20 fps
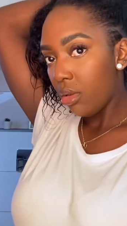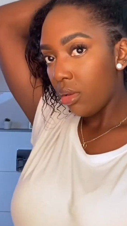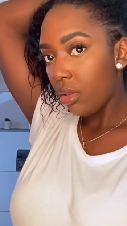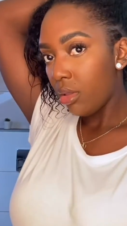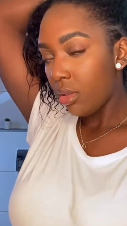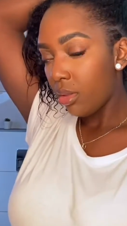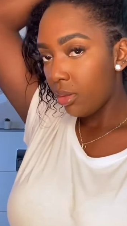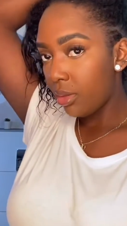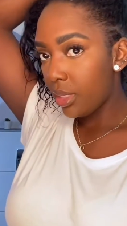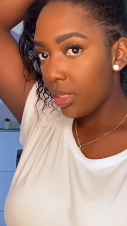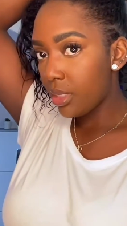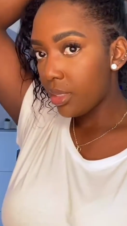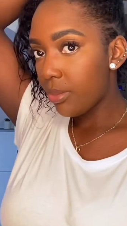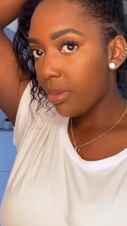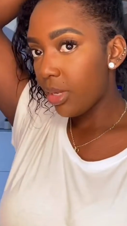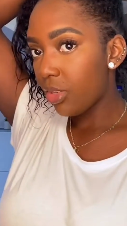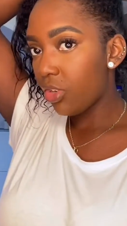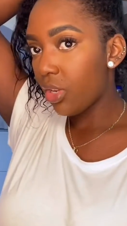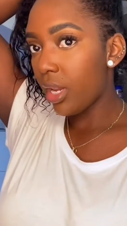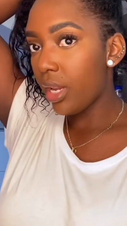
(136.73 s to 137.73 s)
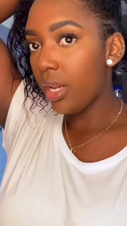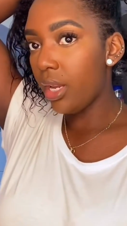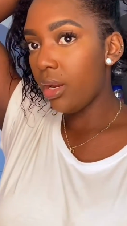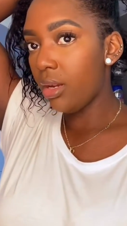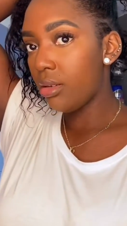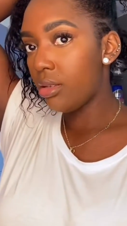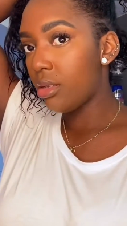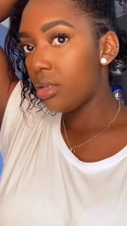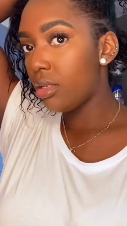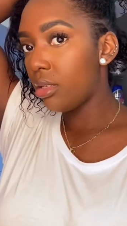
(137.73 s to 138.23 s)
this much hair
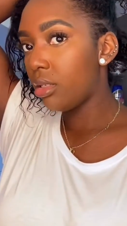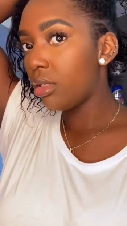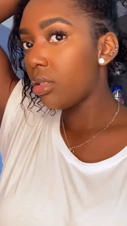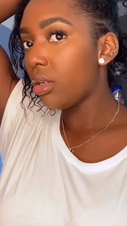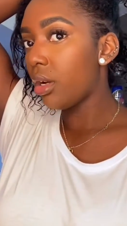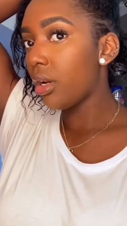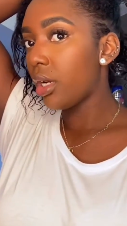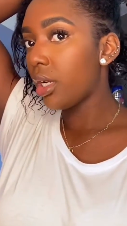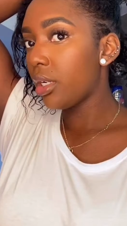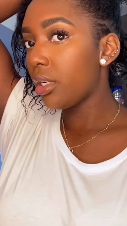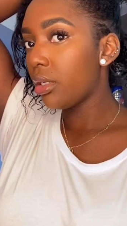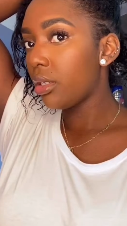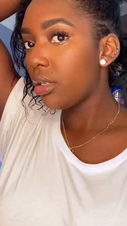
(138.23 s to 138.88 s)
to start,